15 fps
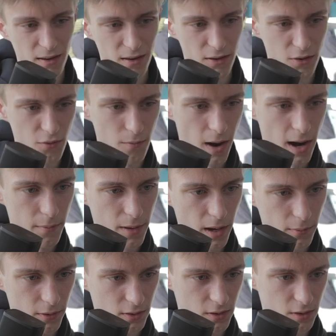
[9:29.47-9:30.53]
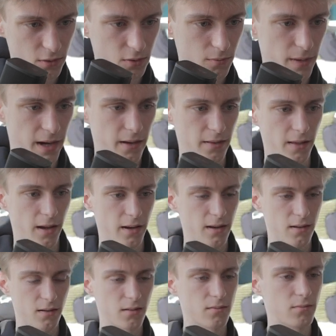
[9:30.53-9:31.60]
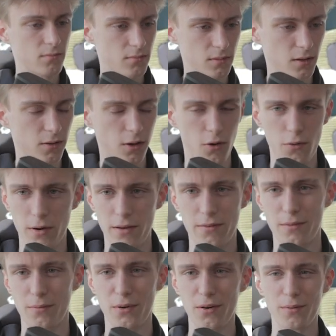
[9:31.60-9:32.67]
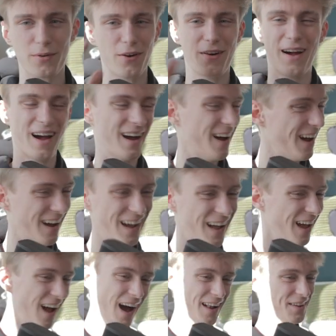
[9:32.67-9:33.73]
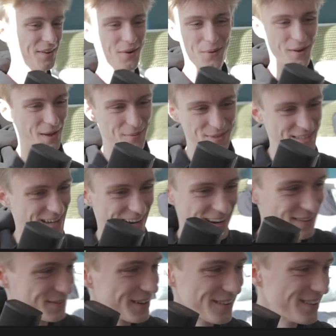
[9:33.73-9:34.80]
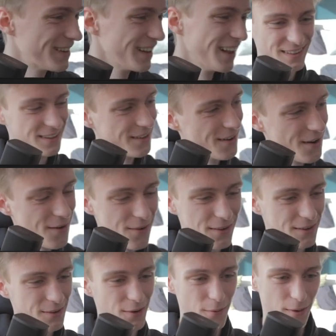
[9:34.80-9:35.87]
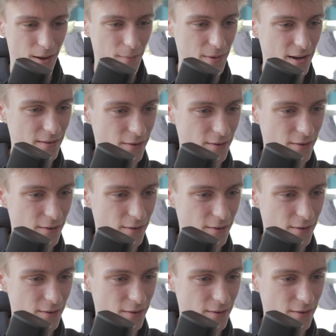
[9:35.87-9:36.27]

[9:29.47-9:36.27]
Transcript: you might be able to make it like glow even more, bro. I don't know what I'm saying, bro. You know what I mean,